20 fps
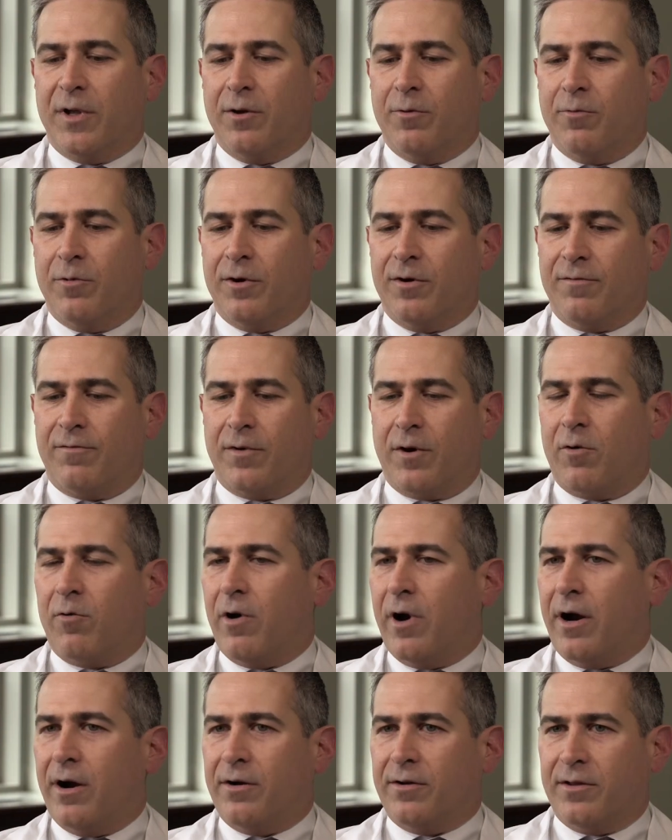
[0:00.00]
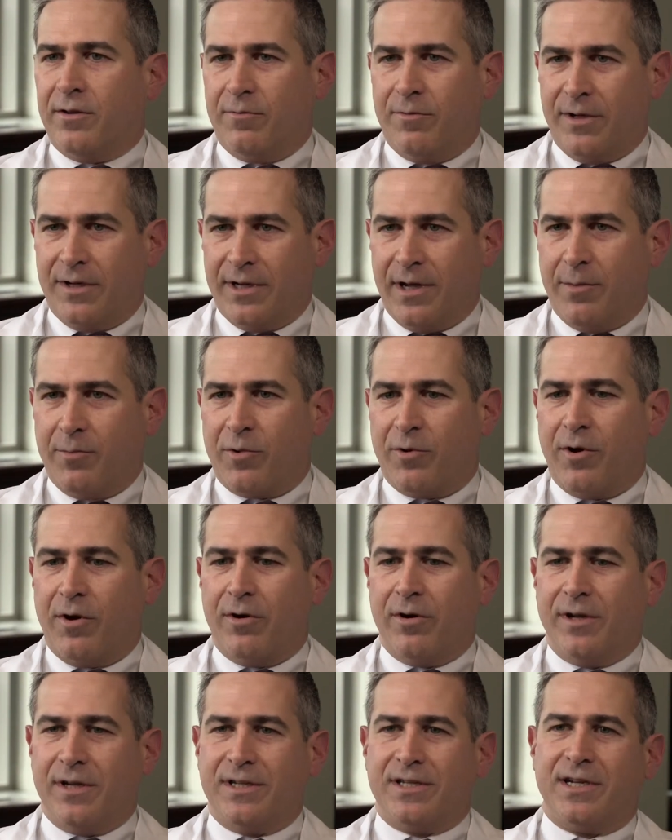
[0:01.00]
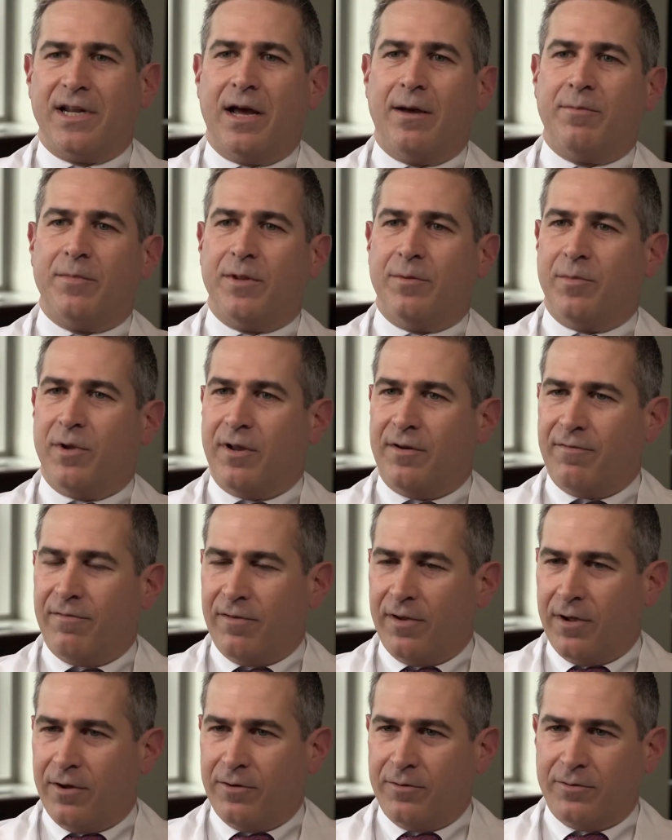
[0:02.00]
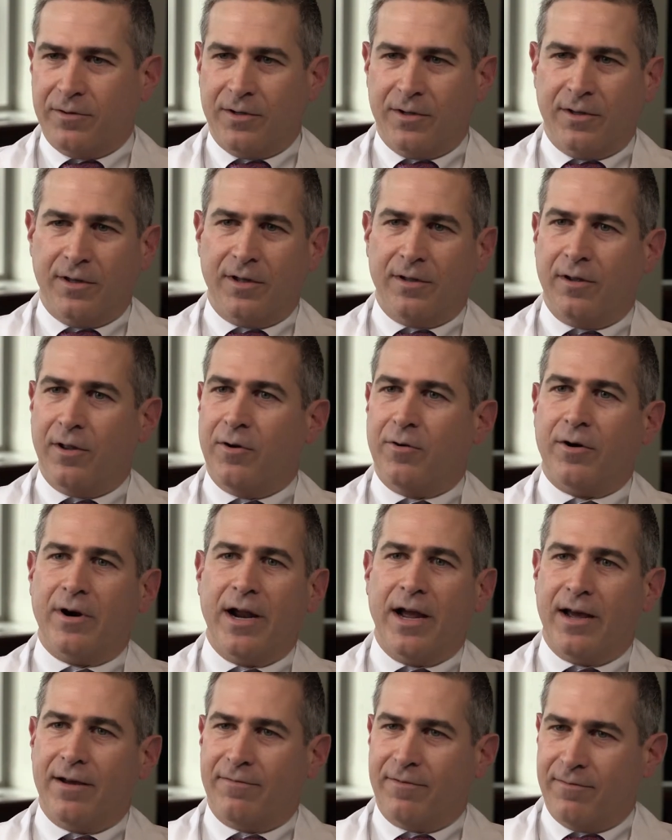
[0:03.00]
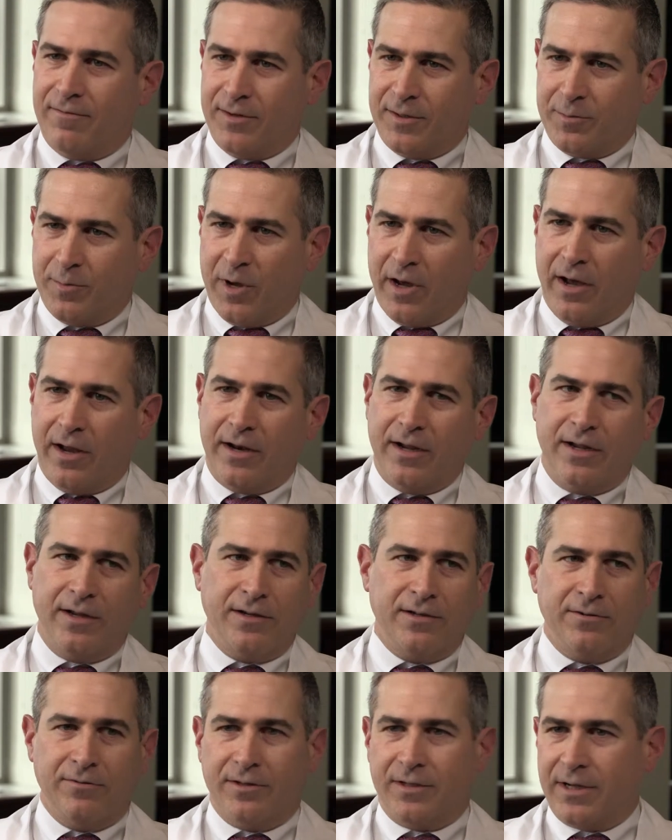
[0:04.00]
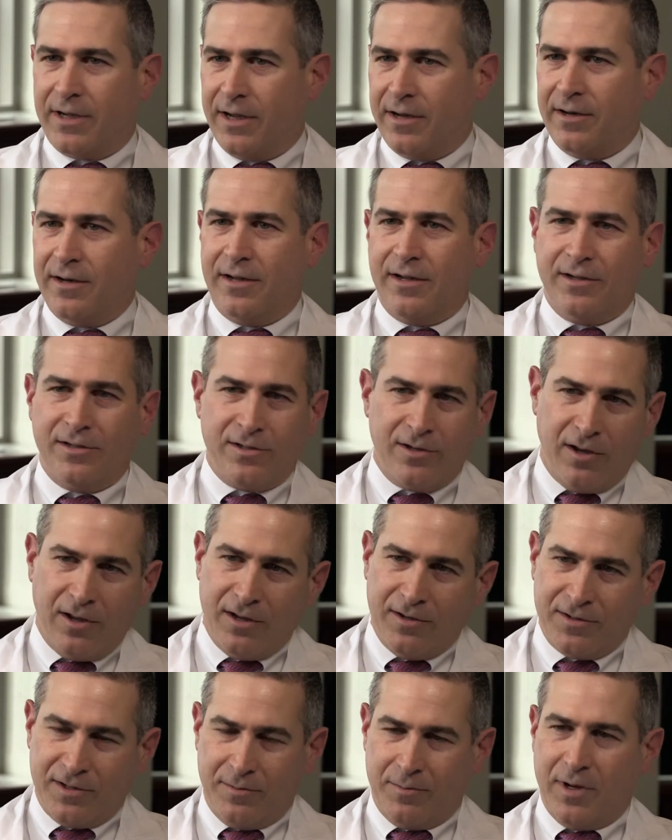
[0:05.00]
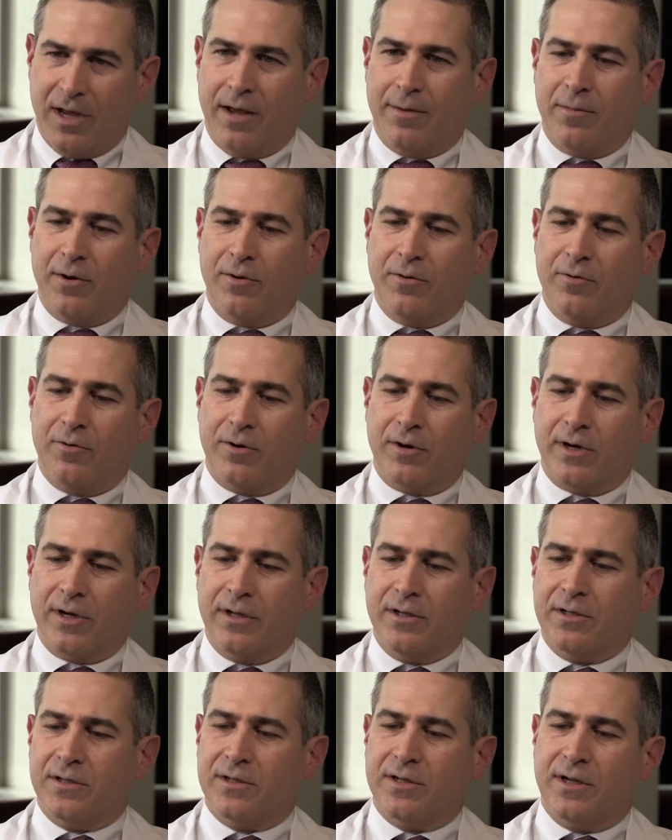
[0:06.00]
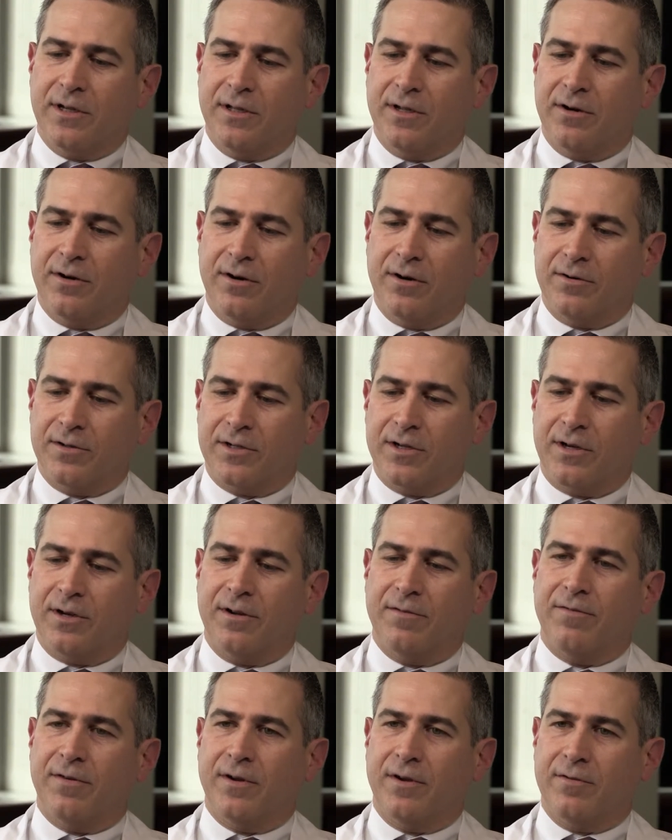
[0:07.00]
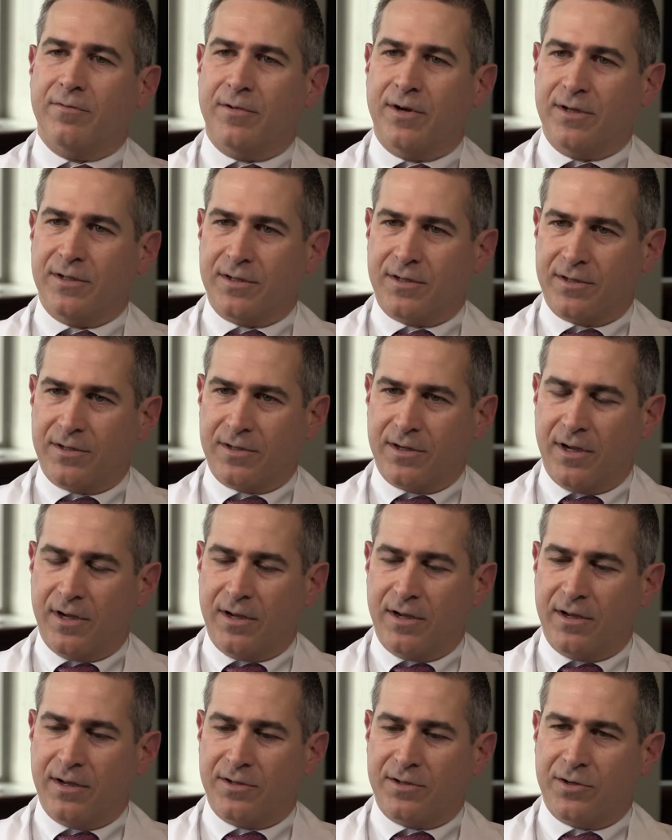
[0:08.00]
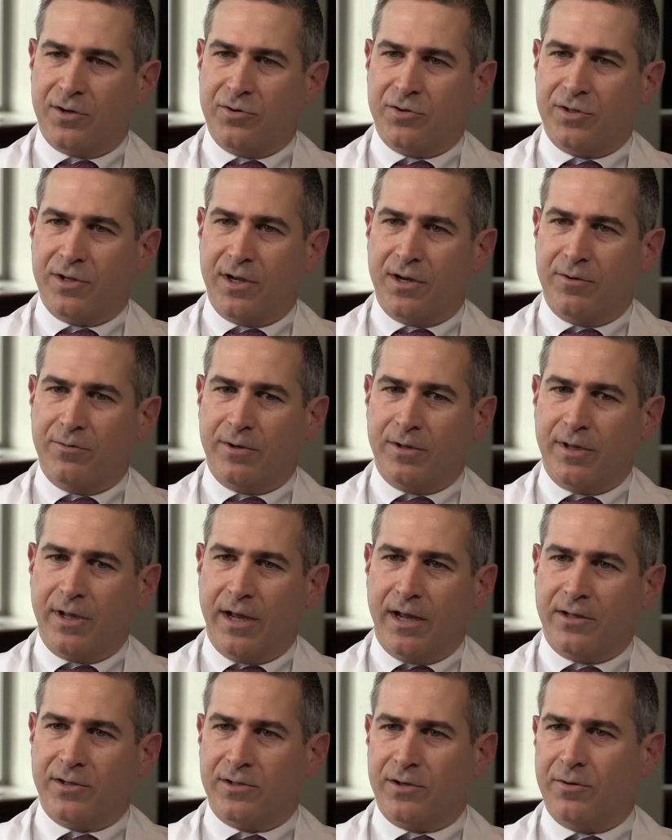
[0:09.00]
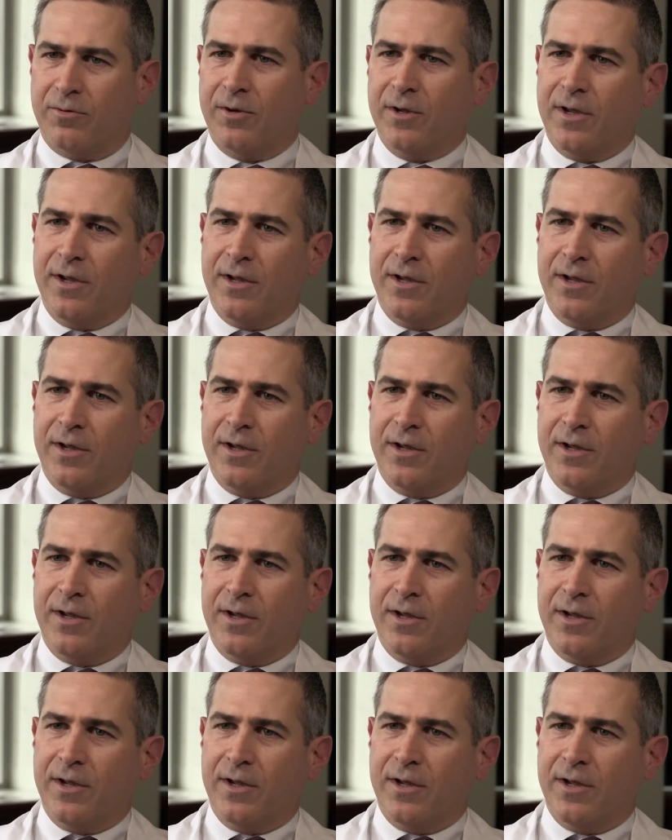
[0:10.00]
It would have required that we temporarily stop the blood flow to the lower half of his body, to his kidneys, all his abdominal organs, and there are significant risks associated with that. So,